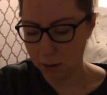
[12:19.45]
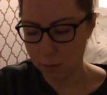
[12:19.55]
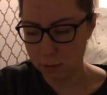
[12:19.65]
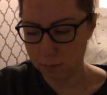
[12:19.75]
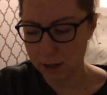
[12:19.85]
It
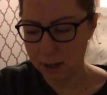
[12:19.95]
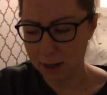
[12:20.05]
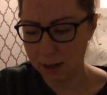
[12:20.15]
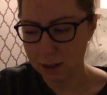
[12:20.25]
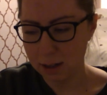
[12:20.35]
was
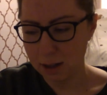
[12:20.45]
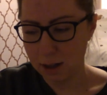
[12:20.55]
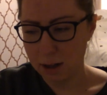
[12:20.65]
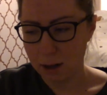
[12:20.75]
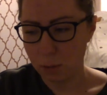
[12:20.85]
really,
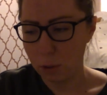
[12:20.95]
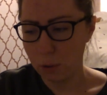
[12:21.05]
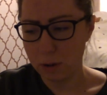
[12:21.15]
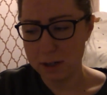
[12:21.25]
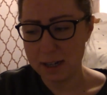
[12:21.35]
I won't go
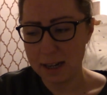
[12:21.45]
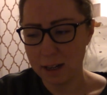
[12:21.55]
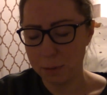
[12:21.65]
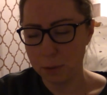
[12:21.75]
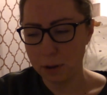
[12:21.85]
into detail,
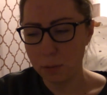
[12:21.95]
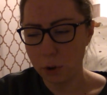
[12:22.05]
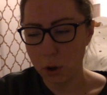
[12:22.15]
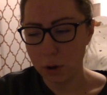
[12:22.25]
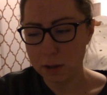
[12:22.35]
but it
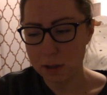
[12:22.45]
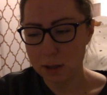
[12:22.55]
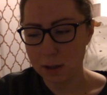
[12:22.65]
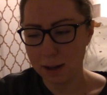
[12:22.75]
worked.